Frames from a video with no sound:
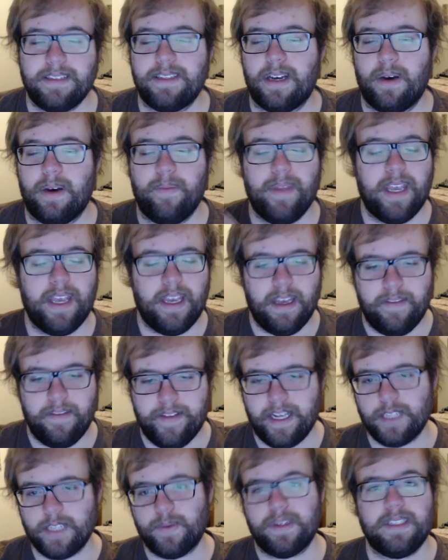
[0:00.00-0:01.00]
So
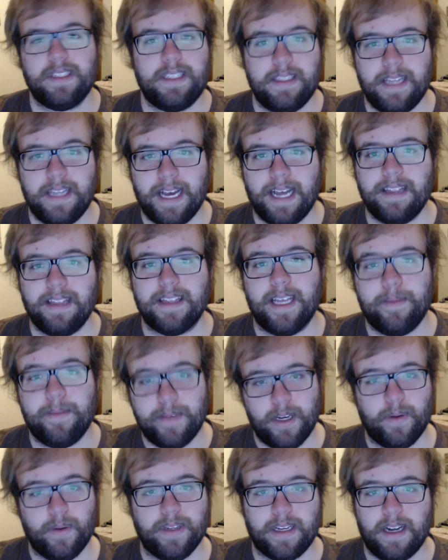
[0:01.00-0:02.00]
if you guys want to see that, let
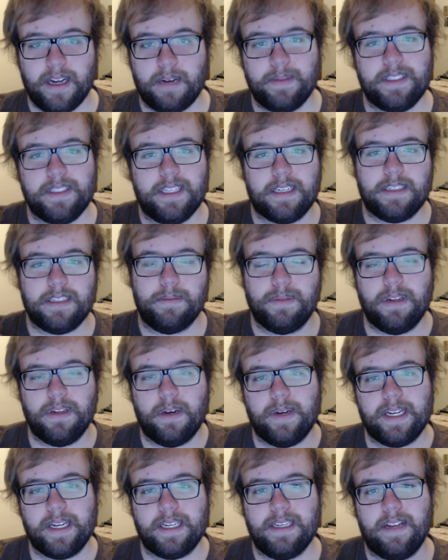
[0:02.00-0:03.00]
me know in the comment section
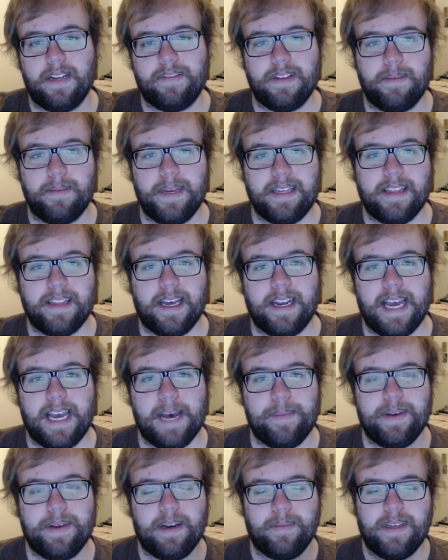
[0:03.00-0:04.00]
below, and I can definitely make that
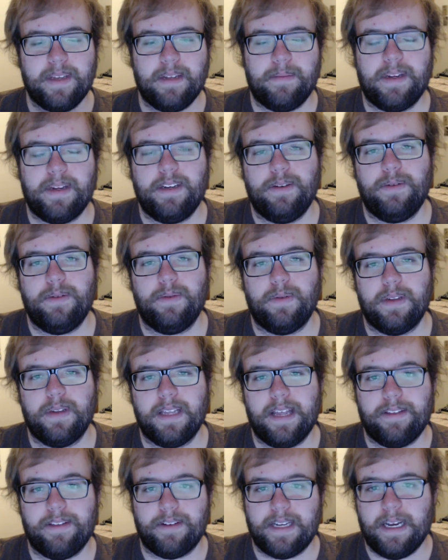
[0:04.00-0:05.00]
happen. I'm getting my new
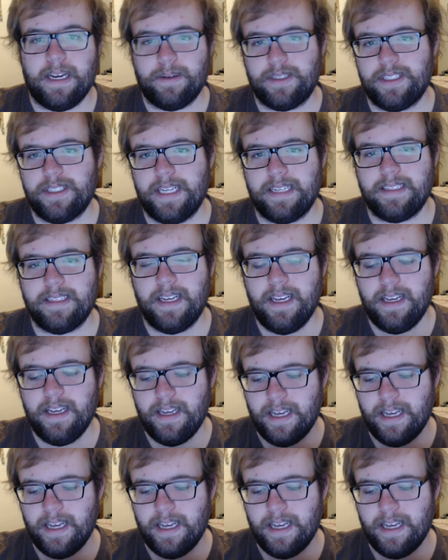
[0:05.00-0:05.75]
leather couch set.